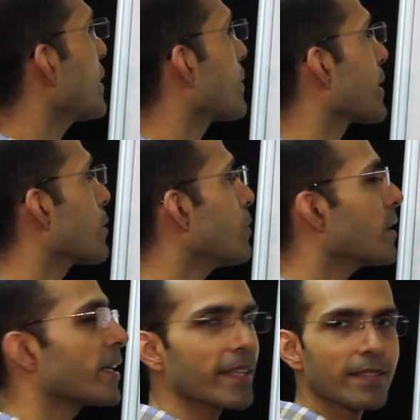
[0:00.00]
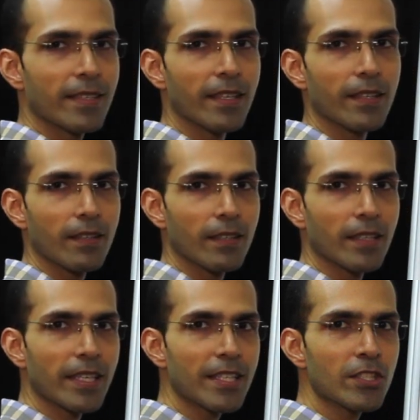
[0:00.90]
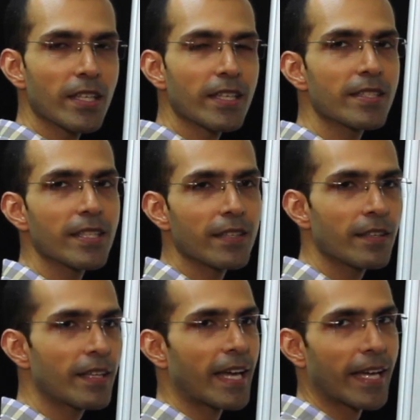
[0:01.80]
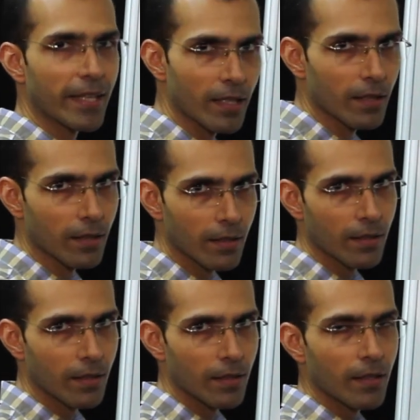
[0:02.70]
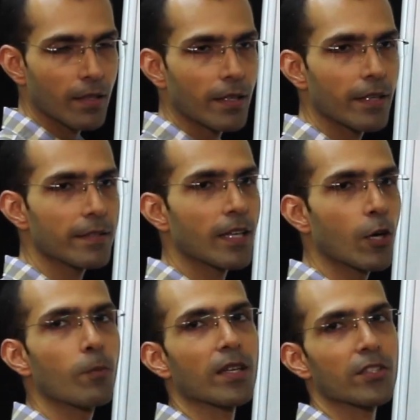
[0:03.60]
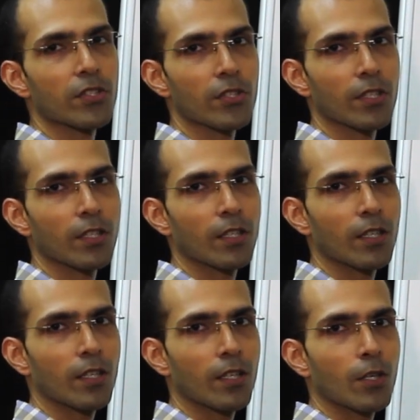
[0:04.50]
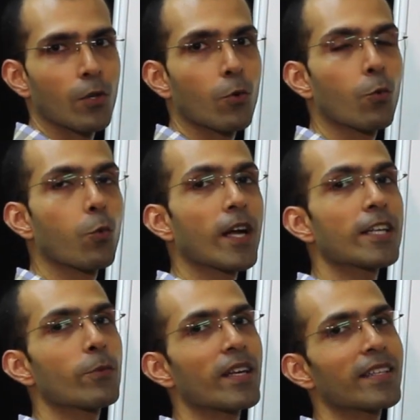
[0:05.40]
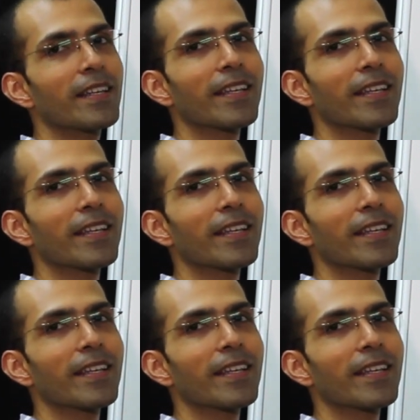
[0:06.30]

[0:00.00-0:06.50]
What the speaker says: a regular hexagon, each interior angle is how much? 120